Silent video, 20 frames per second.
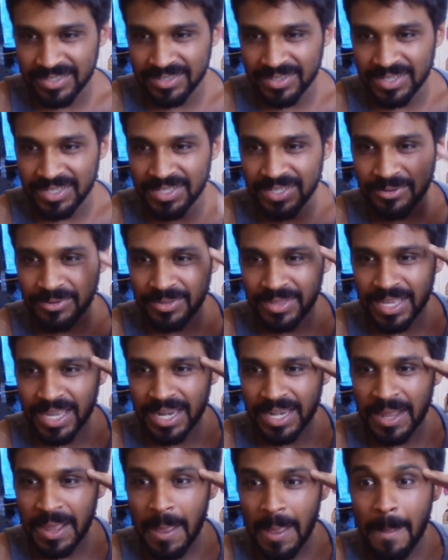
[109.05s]
So until
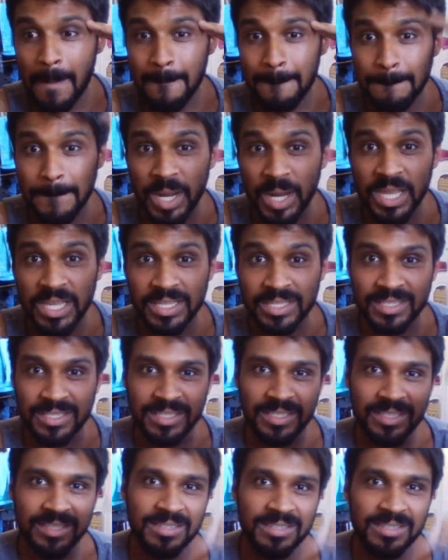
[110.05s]
then, peace.